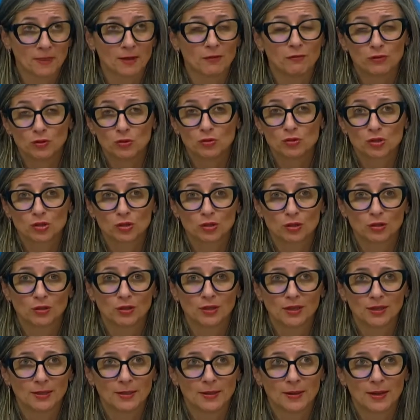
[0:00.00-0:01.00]

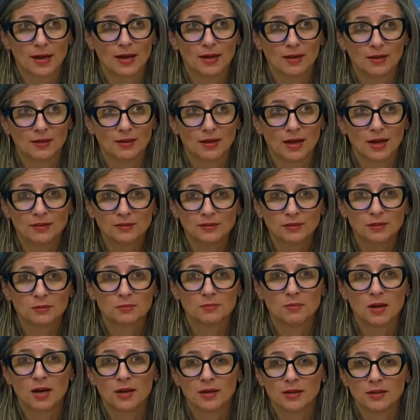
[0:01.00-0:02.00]
future
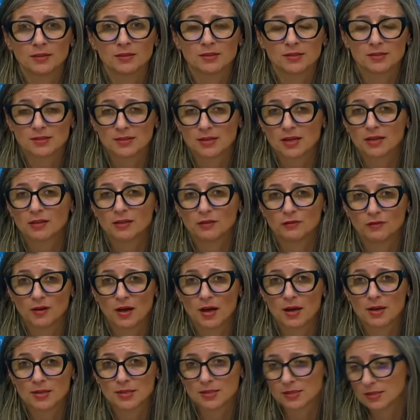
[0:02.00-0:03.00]
undermined,
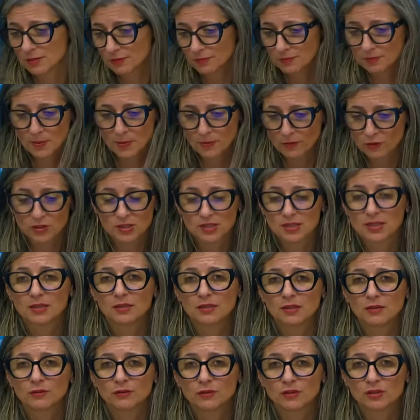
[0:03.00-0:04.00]
sacrificed for
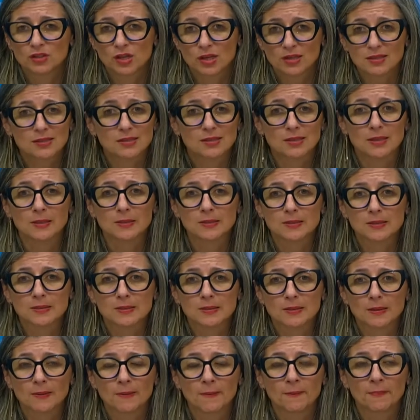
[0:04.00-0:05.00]
standing for justice.